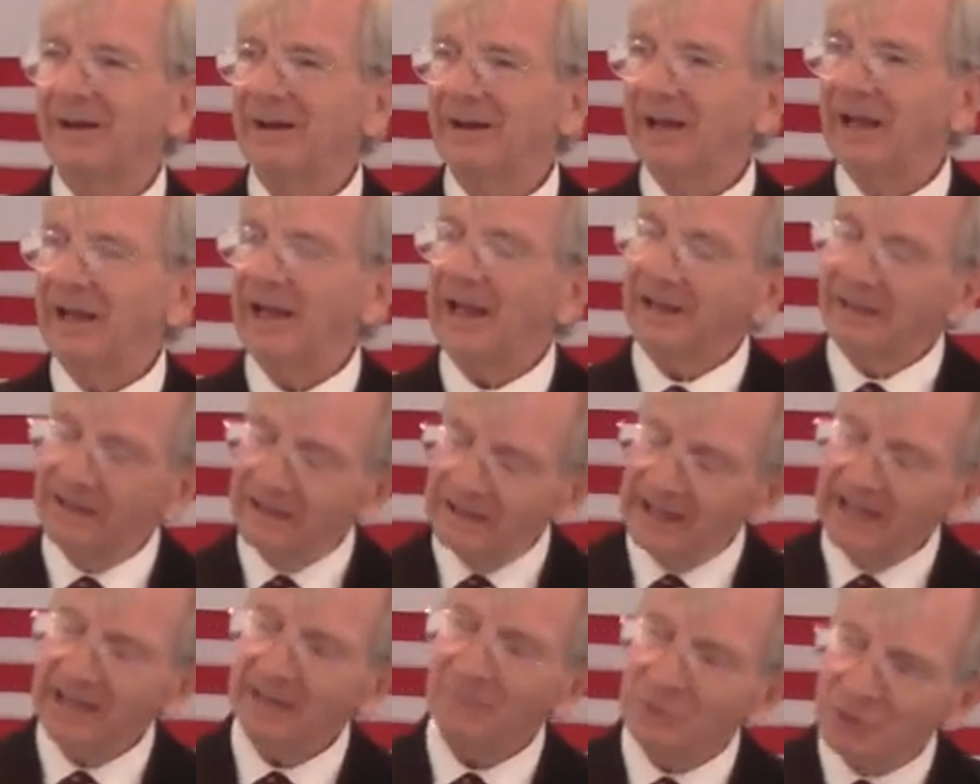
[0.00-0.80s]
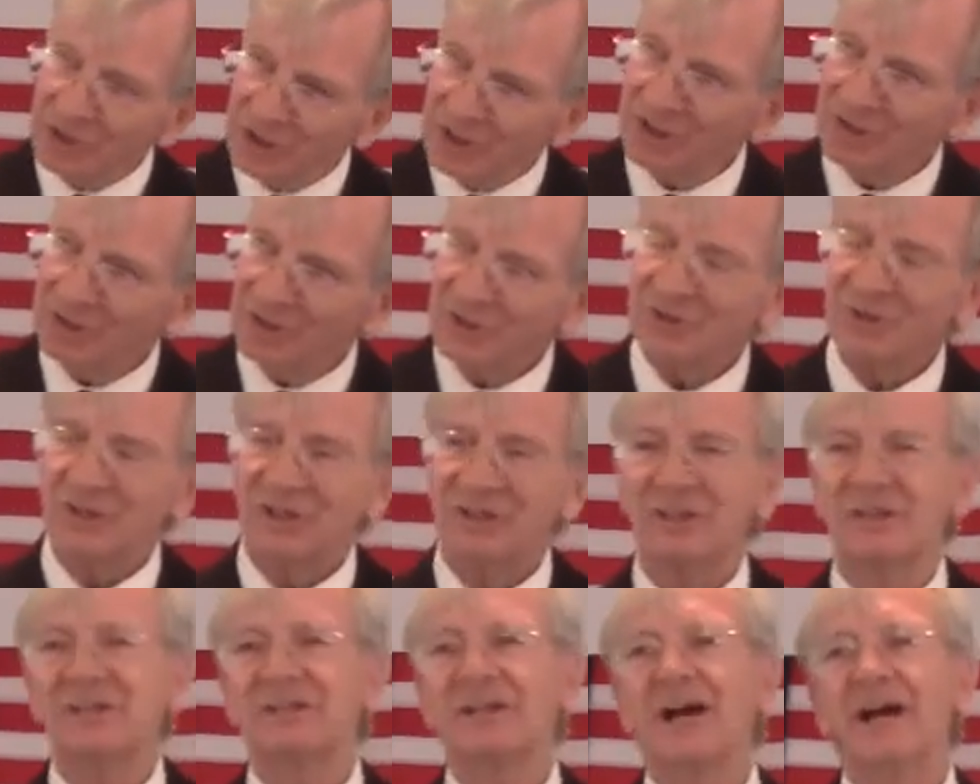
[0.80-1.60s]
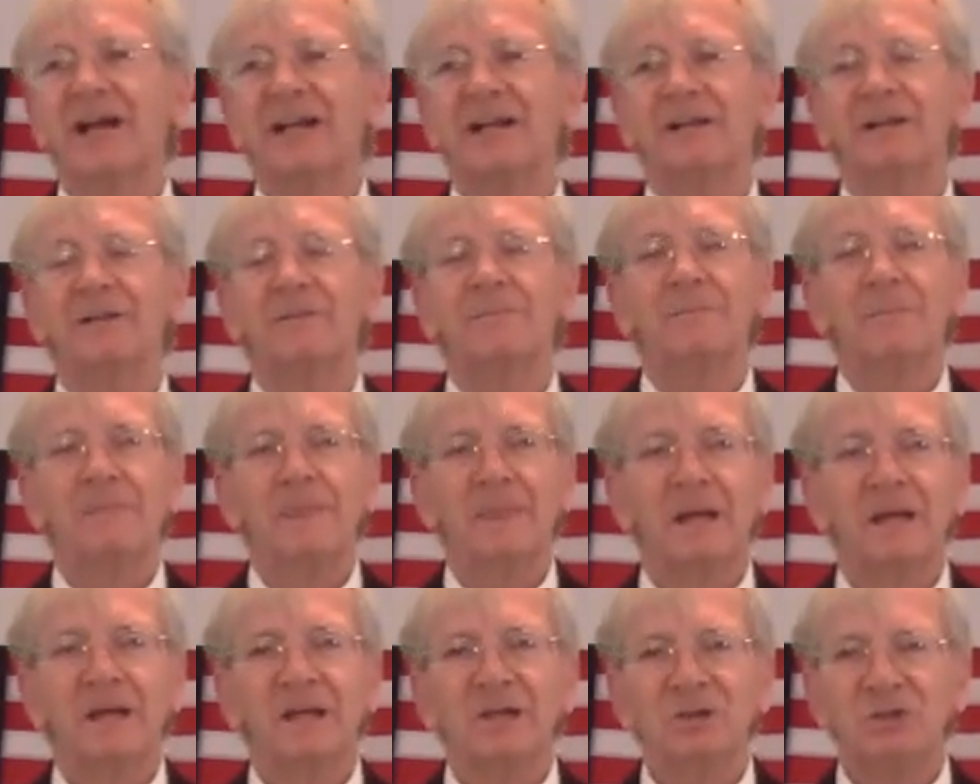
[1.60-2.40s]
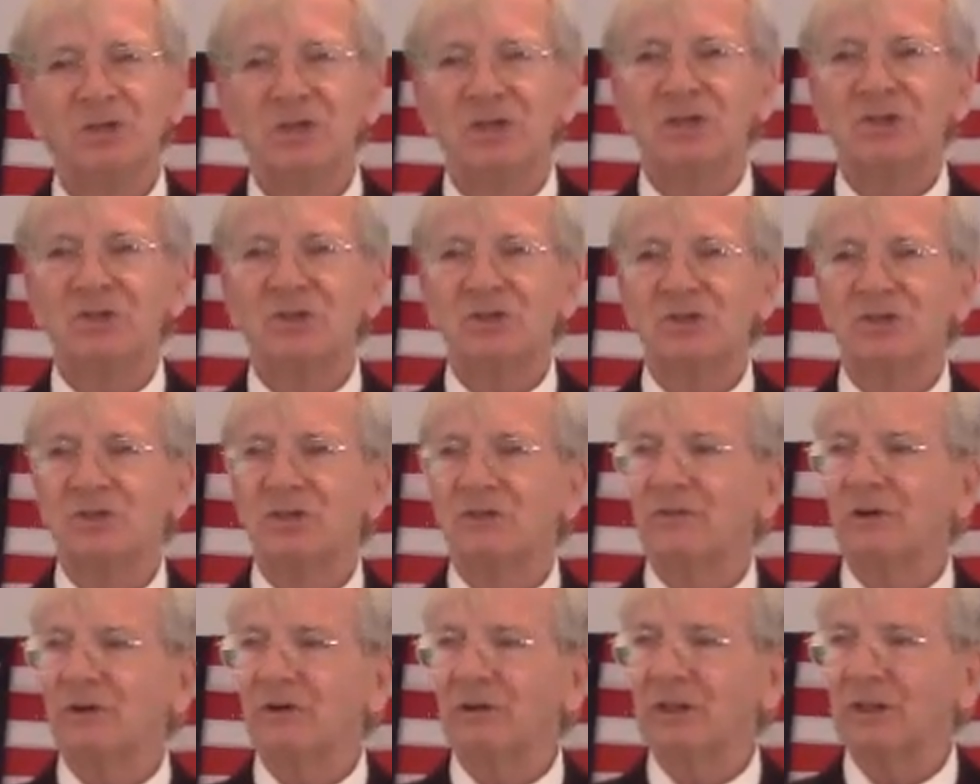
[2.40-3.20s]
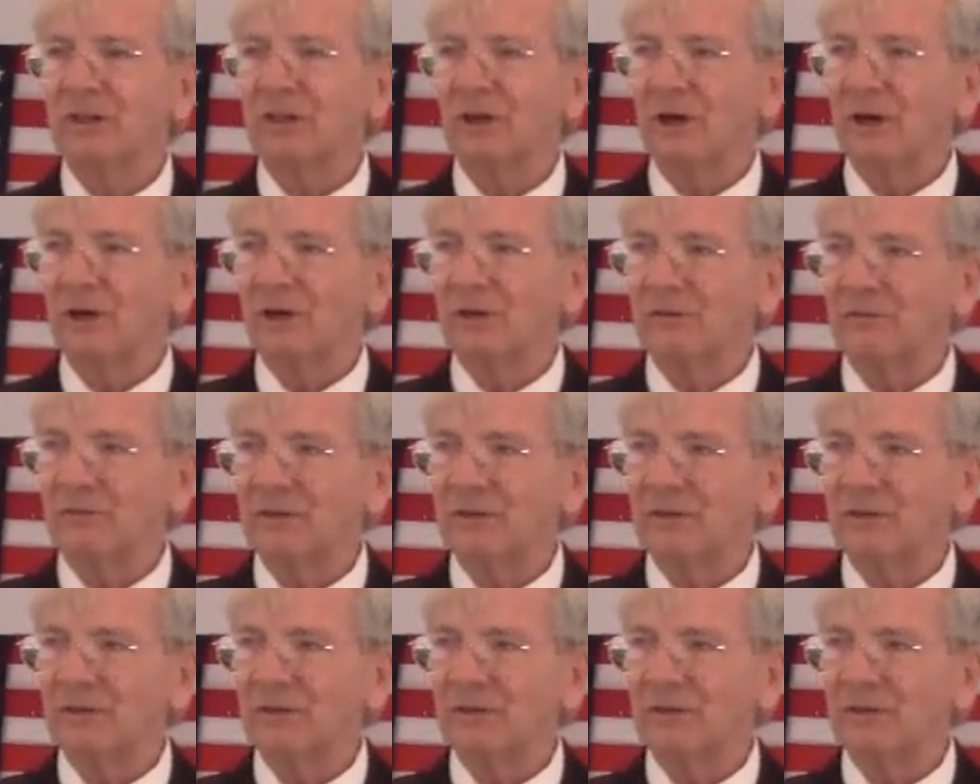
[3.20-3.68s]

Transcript: had the name Jesus in the title. Jesus, the very thought of